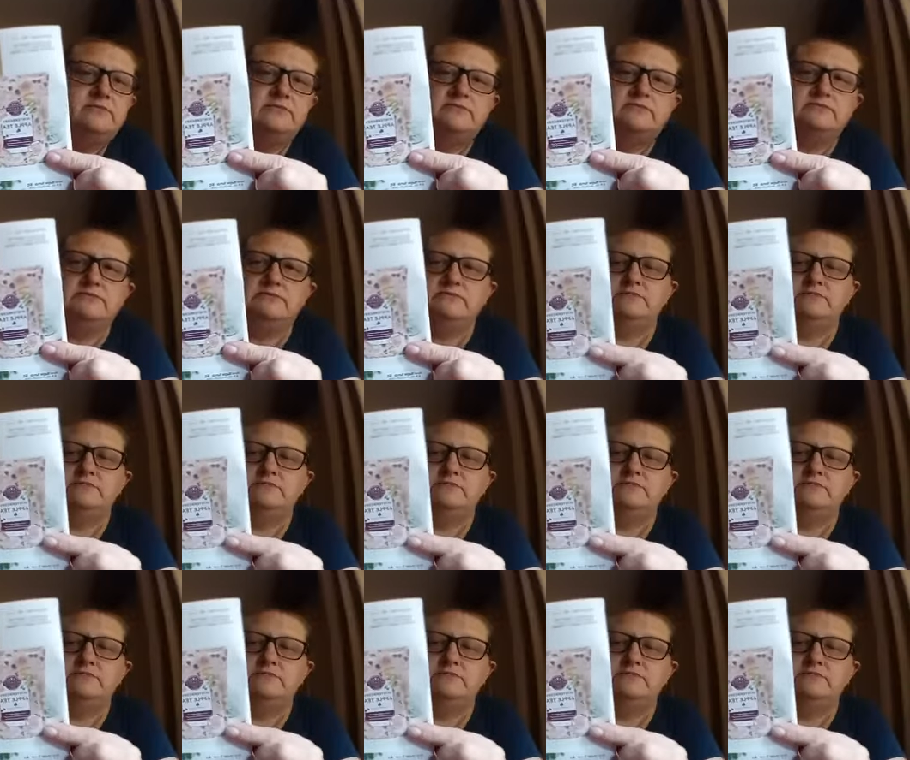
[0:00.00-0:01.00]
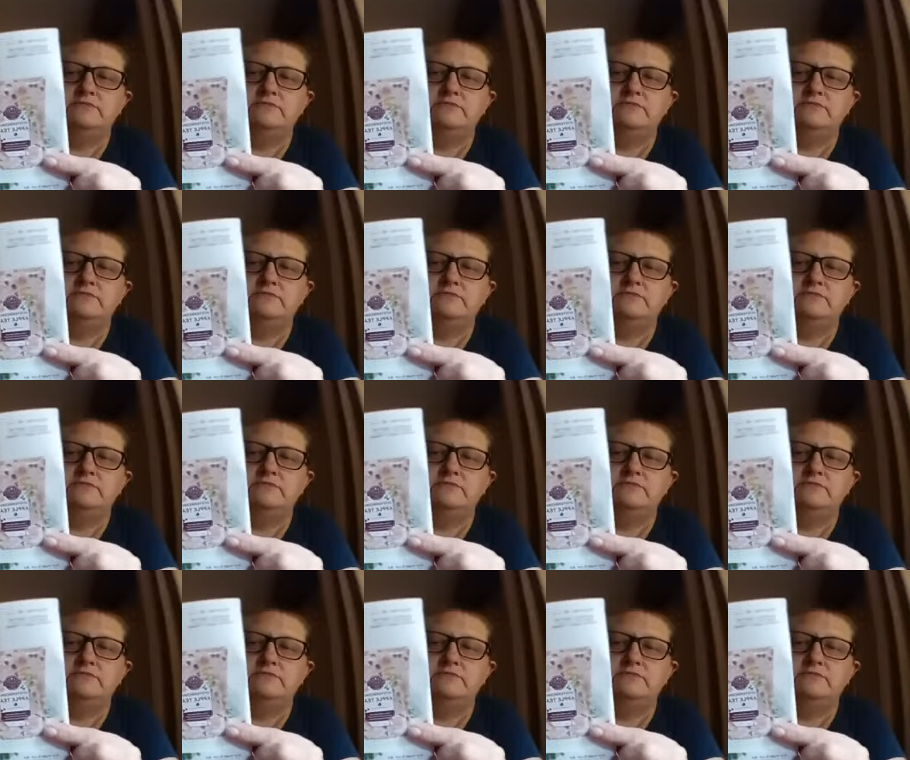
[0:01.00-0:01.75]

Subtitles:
(no one is talking)